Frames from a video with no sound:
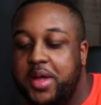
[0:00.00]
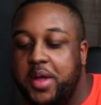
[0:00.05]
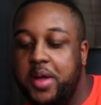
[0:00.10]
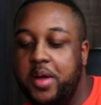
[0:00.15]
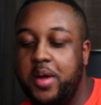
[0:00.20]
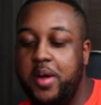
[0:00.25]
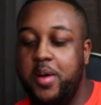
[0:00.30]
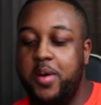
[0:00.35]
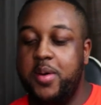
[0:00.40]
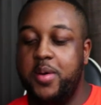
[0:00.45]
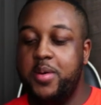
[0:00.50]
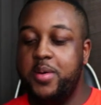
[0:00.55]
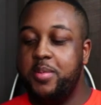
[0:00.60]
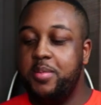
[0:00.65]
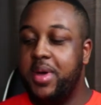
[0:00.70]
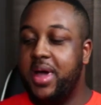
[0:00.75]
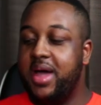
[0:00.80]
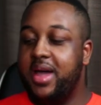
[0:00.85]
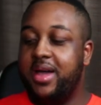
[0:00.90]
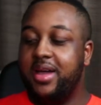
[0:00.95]
Oh
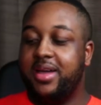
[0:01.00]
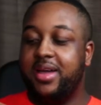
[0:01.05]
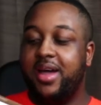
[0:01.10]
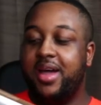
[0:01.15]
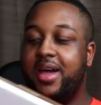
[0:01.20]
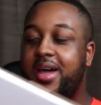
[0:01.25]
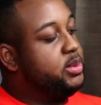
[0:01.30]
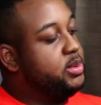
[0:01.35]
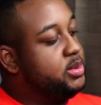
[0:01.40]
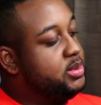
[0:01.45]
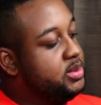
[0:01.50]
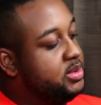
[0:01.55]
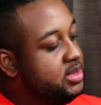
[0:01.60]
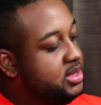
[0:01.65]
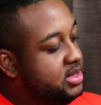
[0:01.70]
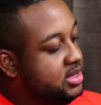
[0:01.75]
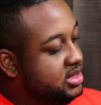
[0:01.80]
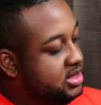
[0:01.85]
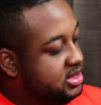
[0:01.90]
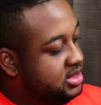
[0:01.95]
my
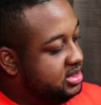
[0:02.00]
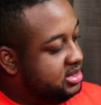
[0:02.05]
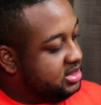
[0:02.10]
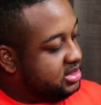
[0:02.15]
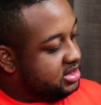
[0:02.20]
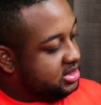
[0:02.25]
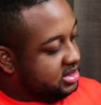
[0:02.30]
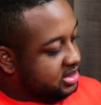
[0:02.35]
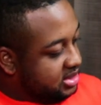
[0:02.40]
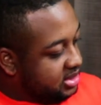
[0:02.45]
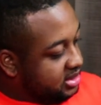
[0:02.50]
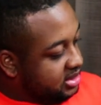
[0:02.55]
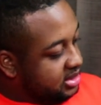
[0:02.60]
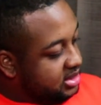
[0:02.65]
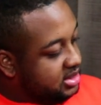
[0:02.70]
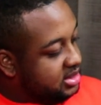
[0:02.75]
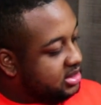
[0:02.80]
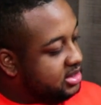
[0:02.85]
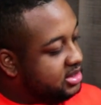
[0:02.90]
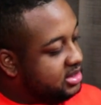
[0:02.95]
God.
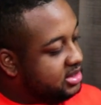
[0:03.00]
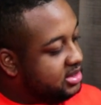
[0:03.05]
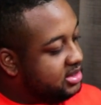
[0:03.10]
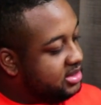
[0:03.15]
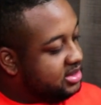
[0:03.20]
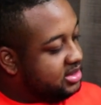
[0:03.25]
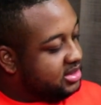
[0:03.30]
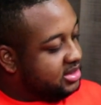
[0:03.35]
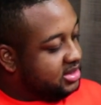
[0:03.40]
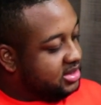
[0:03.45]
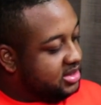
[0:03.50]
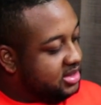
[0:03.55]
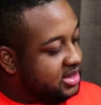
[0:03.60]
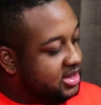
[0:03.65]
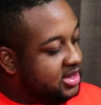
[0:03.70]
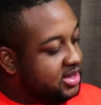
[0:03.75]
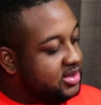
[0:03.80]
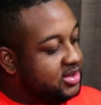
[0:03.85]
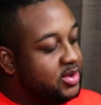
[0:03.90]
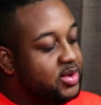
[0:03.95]

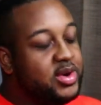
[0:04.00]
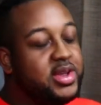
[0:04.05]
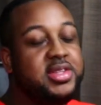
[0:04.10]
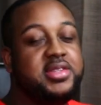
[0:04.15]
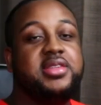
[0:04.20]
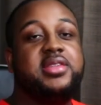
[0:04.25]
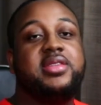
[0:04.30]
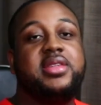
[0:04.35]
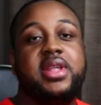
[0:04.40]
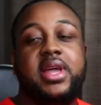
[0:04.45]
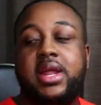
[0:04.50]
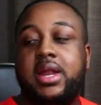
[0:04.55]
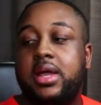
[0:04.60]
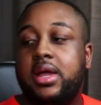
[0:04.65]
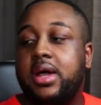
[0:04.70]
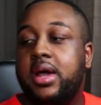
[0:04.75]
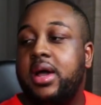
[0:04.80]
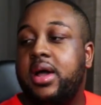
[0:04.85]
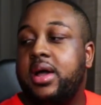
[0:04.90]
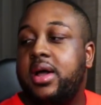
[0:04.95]
So this is Lady
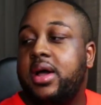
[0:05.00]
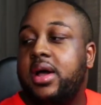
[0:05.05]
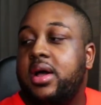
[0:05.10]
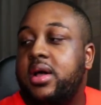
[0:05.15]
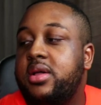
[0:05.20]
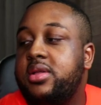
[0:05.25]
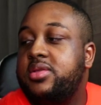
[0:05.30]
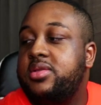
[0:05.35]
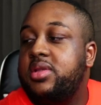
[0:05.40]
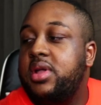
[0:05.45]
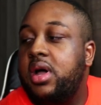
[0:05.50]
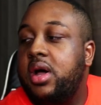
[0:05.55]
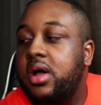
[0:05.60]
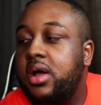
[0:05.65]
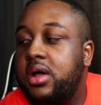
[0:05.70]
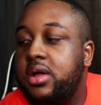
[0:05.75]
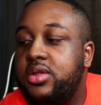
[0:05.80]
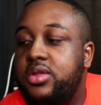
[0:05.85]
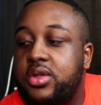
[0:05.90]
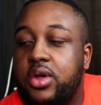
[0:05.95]
Gaga's
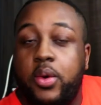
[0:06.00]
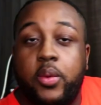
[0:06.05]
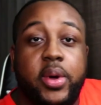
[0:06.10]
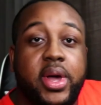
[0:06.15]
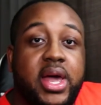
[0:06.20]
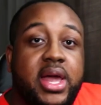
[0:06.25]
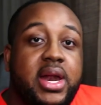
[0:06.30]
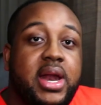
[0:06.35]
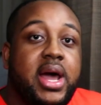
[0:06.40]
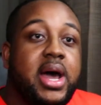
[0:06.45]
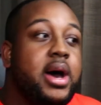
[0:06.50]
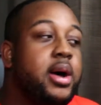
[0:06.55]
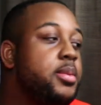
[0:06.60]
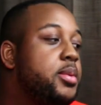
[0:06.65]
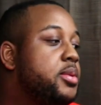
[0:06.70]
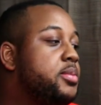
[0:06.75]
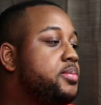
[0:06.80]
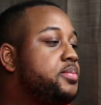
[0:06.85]
Joanne album,